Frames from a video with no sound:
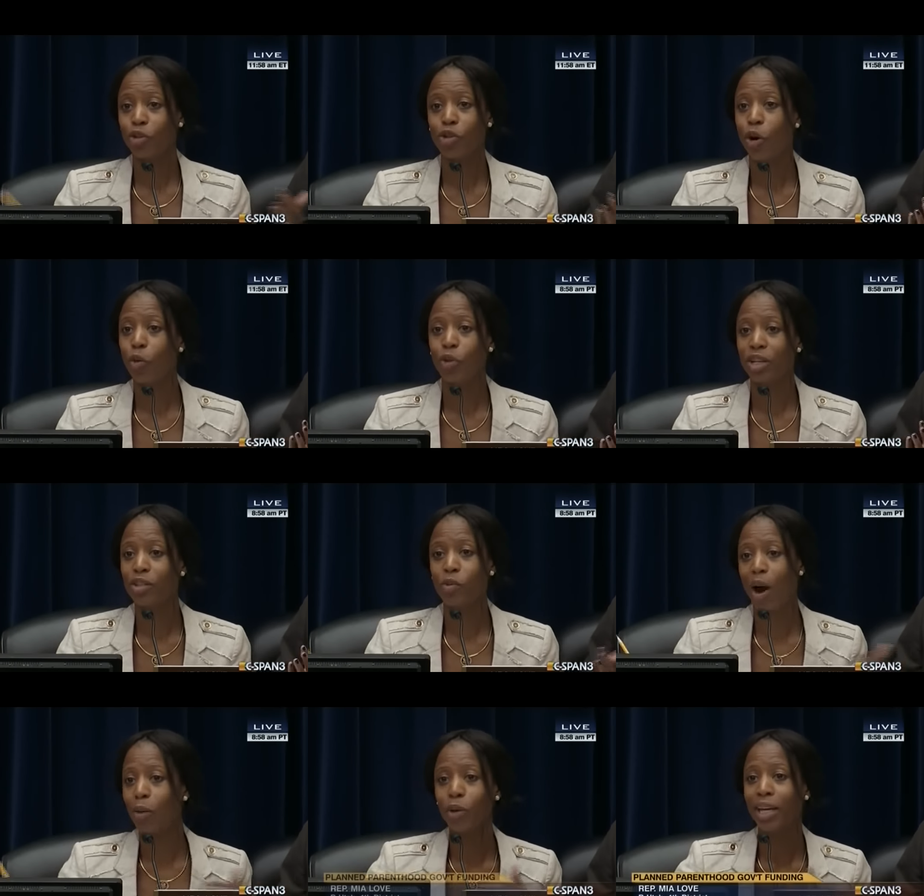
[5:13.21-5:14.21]
There's no
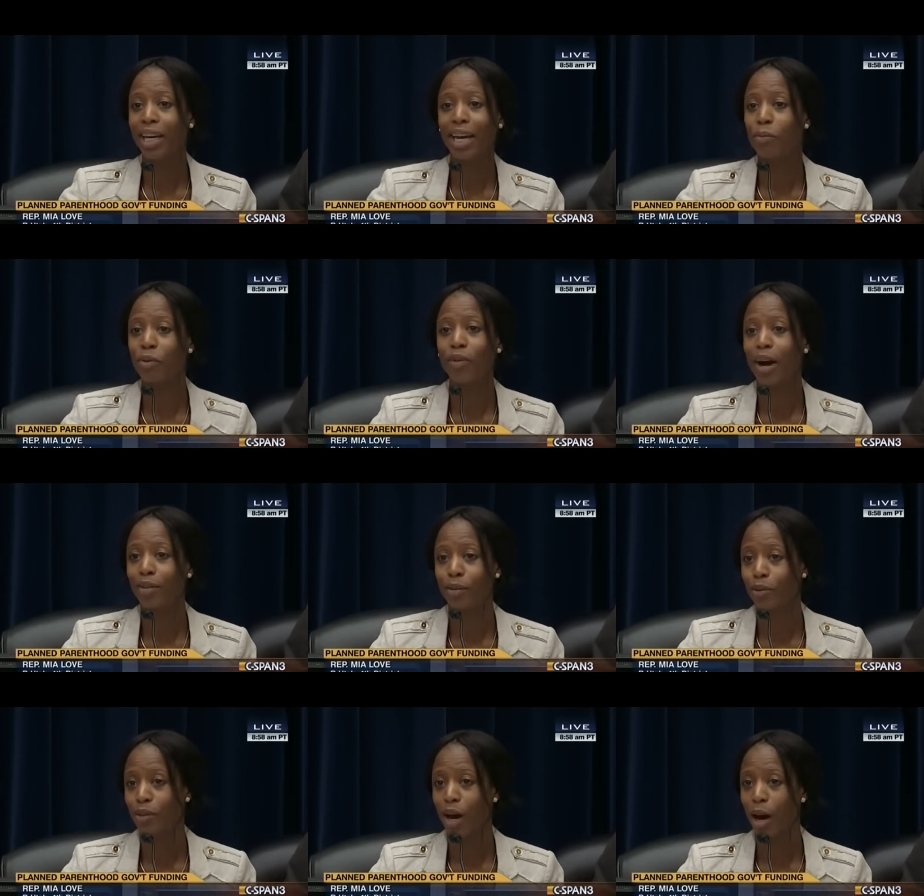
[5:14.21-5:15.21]
reason why we can't provide
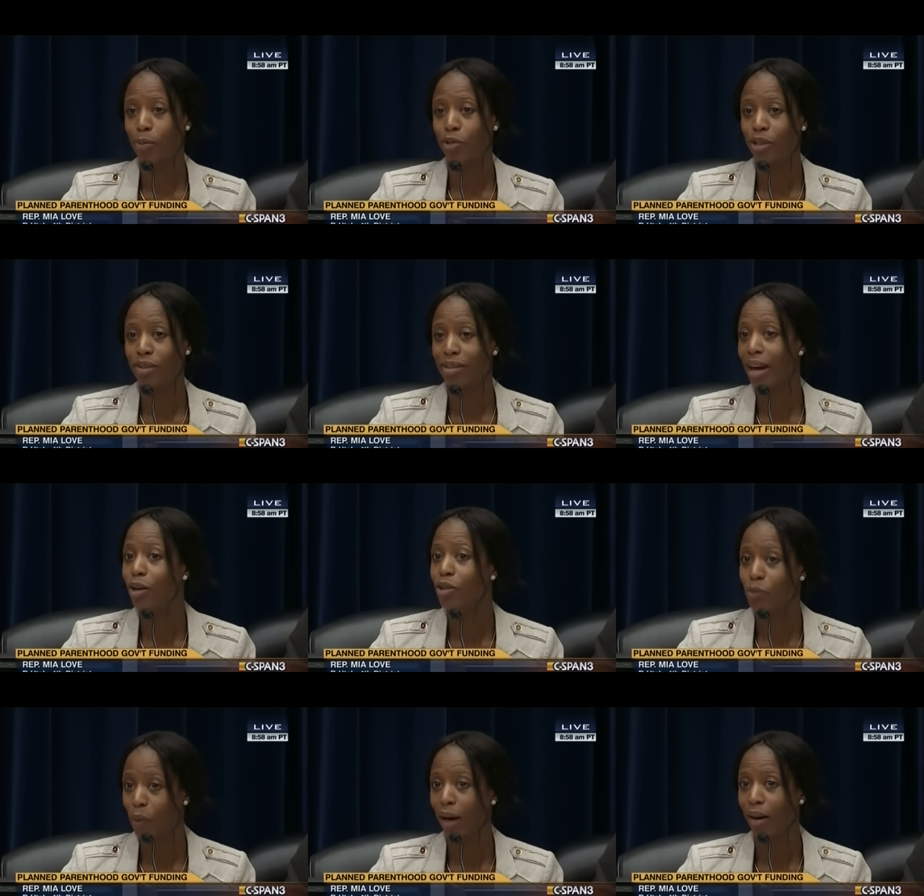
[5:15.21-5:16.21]
those options
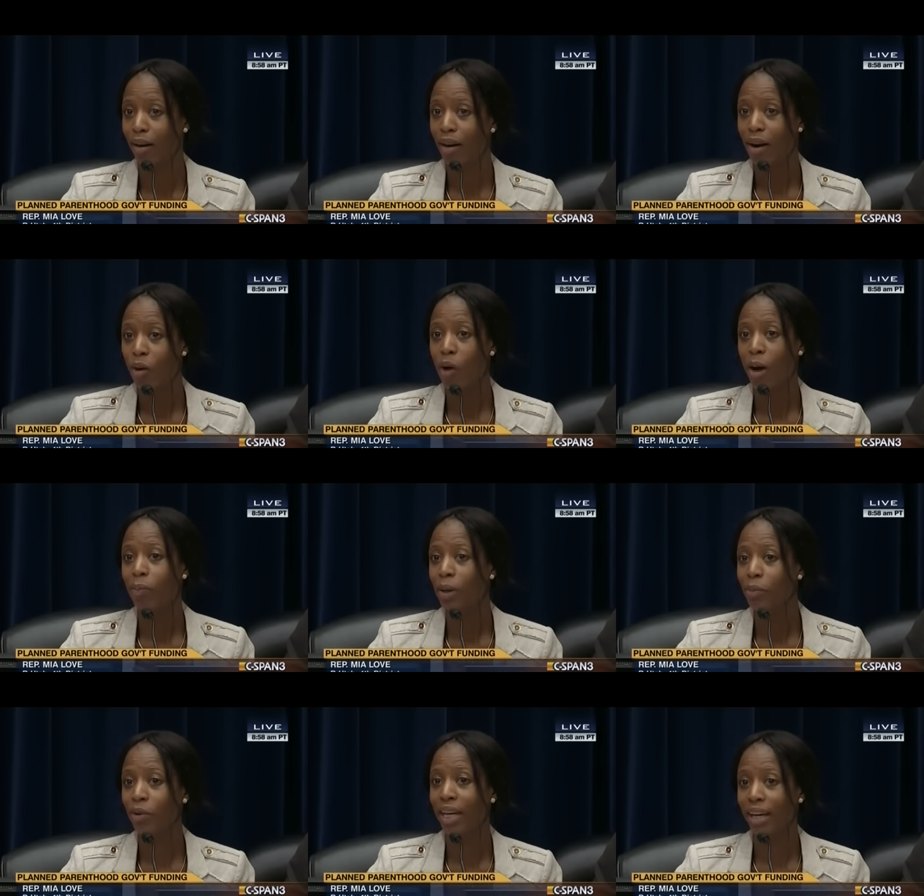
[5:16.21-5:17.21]
elsewhere,
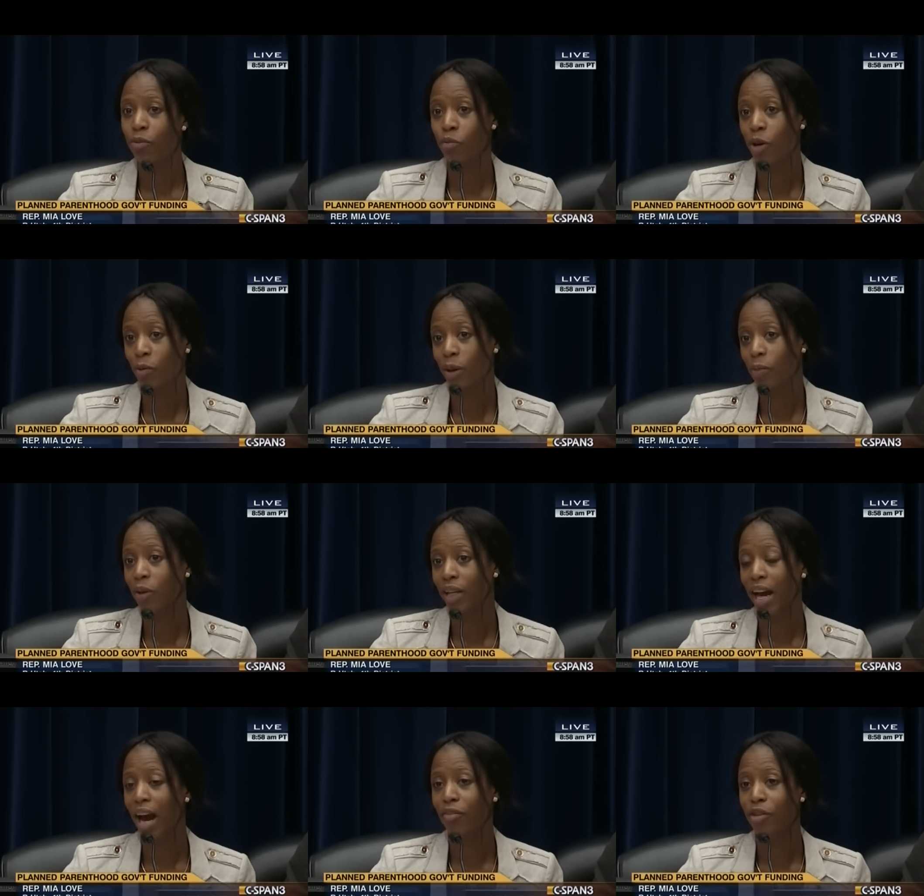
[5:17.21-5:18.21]
where people
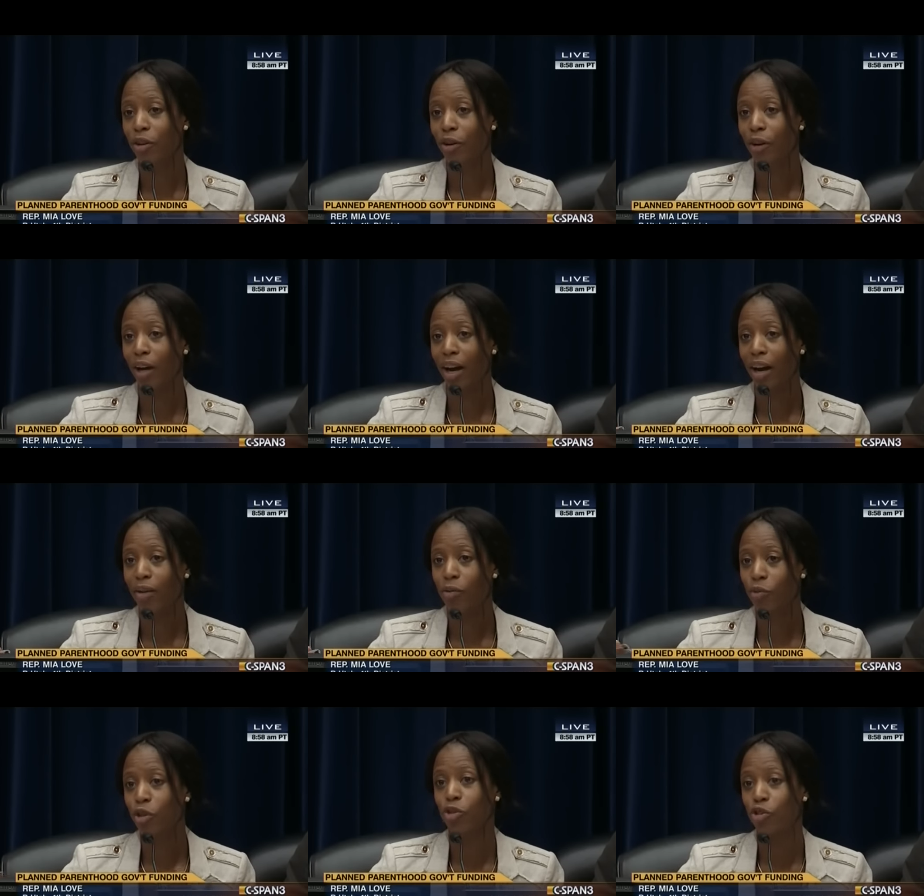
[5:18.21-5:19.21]
can have
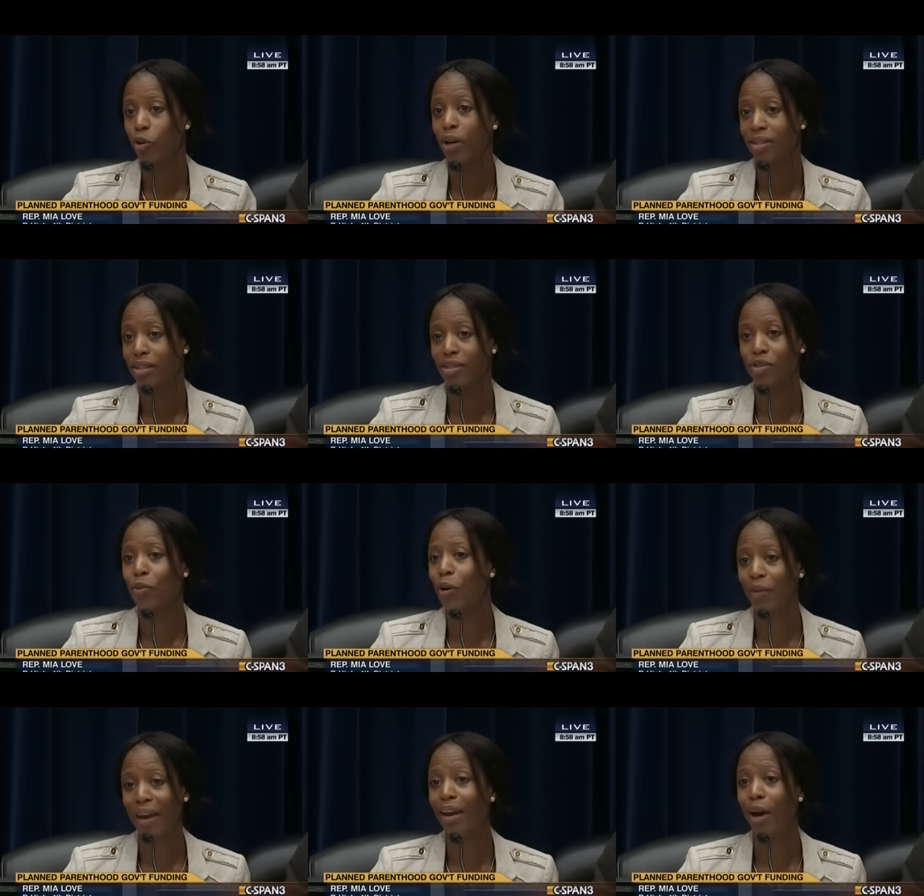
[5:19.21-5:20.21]
their choice as to
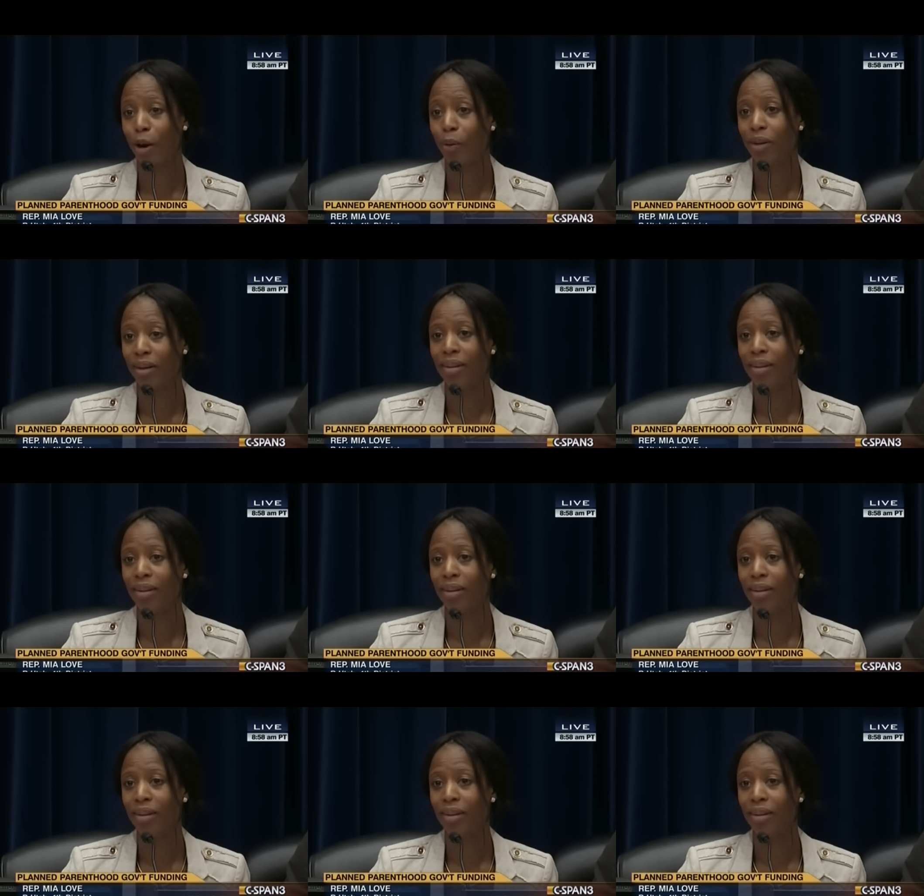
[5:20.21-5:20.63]
where they go.